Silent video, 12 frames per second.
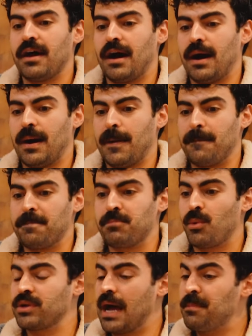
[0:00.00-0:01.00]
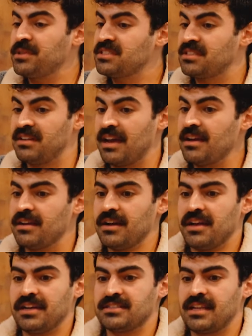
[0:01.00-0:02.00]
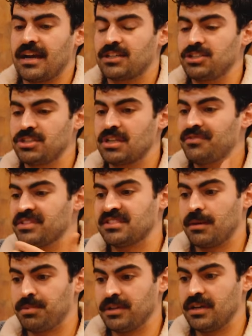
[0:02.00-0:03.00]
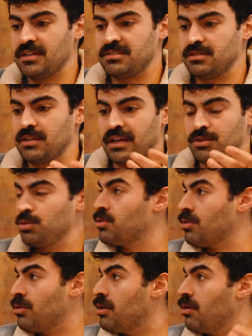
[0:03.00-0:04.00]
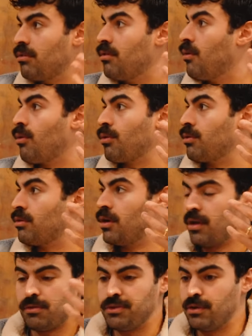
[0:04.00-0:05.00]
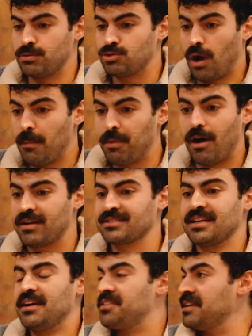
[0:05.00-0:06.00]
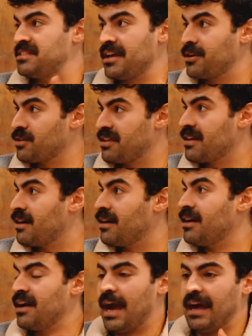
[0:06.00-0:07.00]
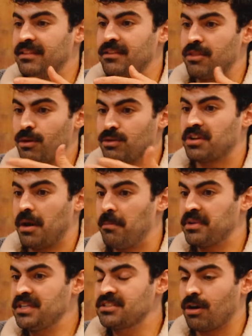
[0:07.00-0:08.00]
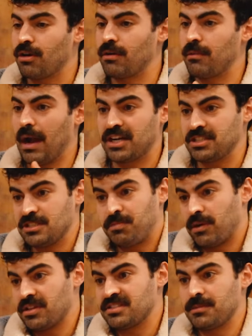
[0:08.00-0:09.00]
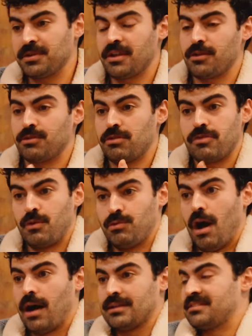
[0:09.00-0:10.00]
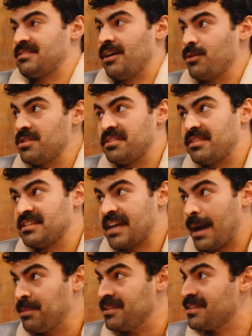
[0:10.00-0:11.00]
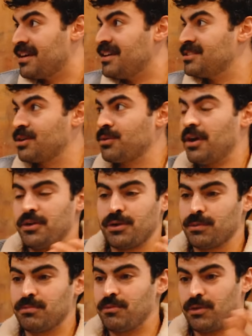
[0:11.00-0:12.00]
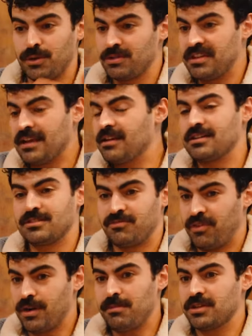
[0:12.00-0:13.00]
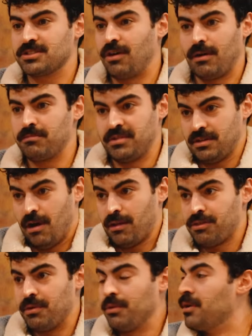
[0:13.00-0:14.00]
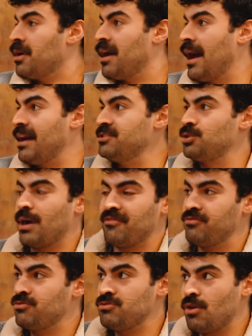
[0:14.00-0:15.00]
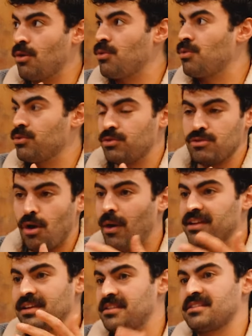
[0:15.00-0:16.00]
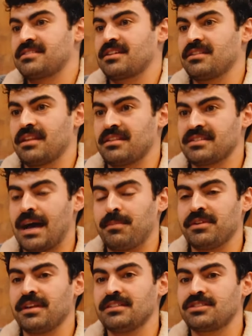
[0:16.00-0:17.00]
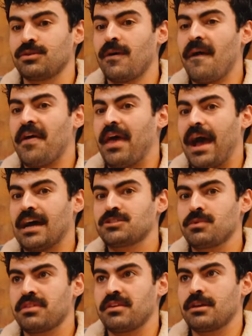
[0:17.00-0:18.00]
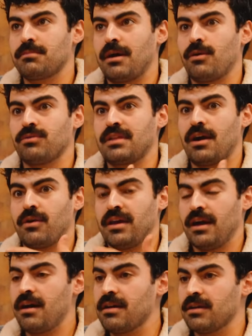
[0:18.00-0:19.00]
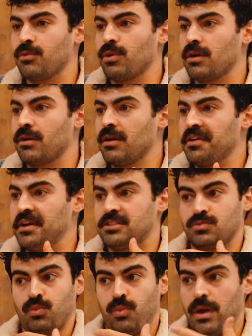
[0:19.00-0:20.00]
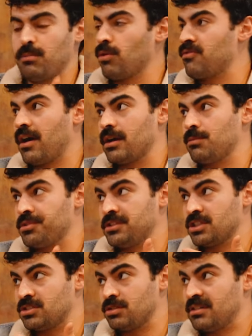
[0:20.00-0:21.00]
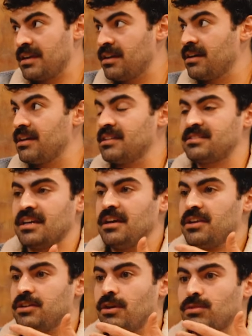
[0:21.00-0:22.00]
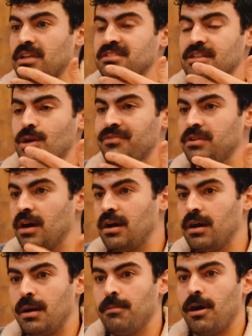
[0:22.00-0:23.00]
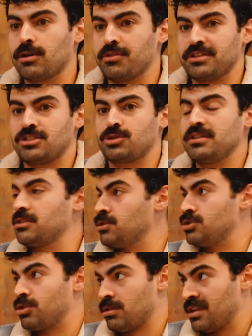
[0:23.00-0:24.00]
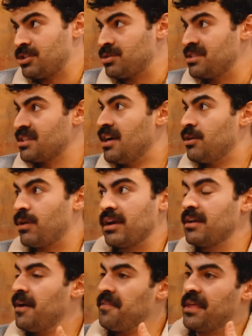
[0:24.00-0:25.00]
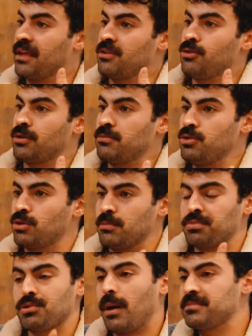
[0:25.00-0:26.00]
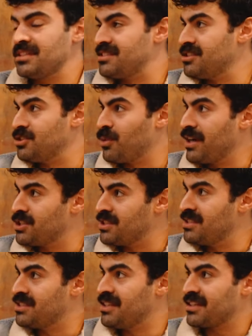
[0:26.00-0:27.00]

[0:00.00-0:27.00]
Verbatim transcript: Um, but what happens today is they actually just give a subpoena to like Google or you know Dropbox. They take your data, and those companies are actually as part of the subpoena. They're they're not allowed to tell you that this happened. So your your data has very much gone, been gone through, and you have no no idea that this that this happened. And so as we think about now AI, where it's way more valuable than just your data, it's you know let's say you have a, a model that's trained on your journal entries, right? That you can you can prompt it situations and